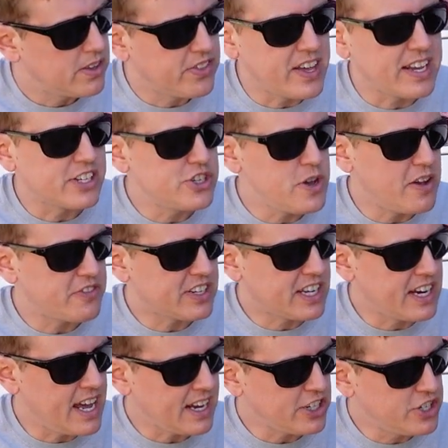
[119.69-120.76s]
things you have to
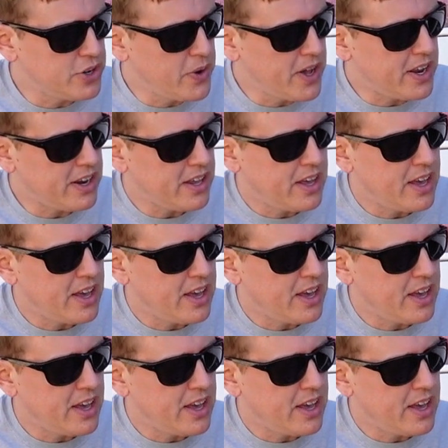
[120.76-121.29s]
connect to it.